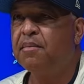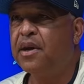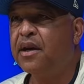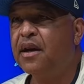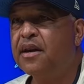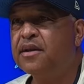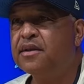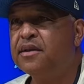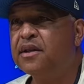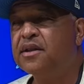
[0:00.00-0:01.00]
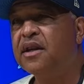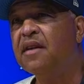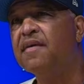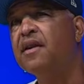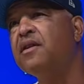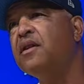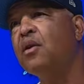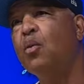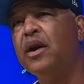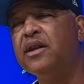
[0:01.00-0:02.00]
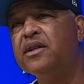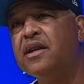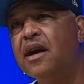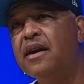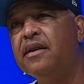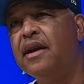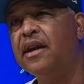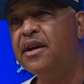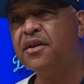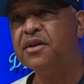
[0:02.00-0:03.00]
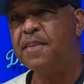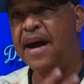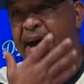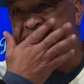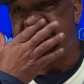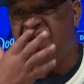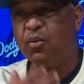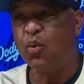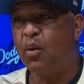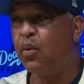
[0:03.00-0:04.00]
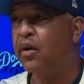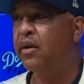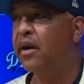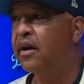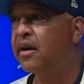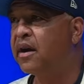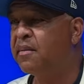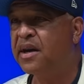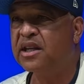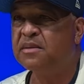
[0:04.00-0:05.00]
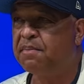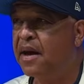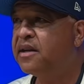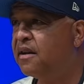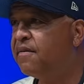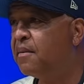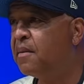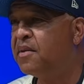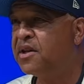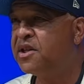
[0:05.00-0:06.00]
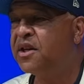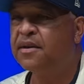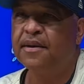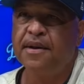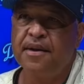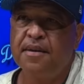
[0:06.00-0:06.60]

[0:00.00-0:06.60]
because just given what he's done in years past and what we're going to be expecting from him this year.